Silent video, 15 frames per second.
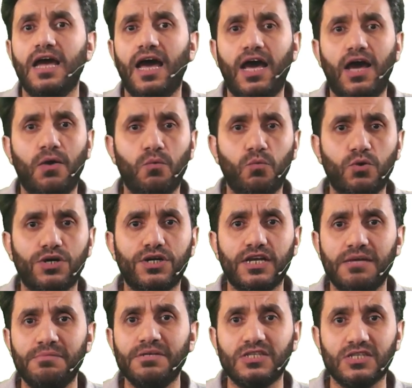word
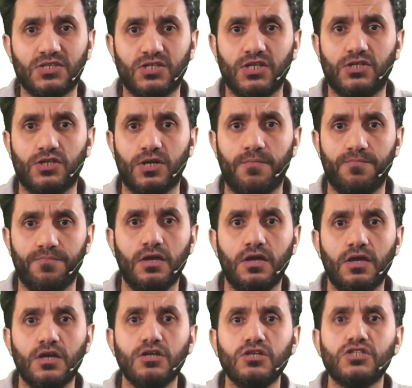limit, etc.
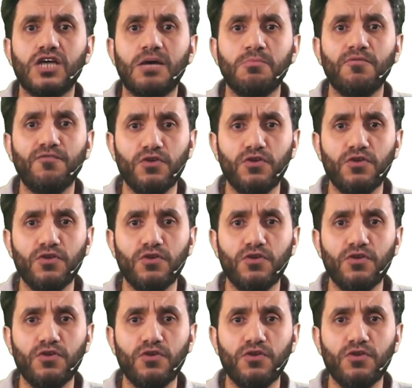Some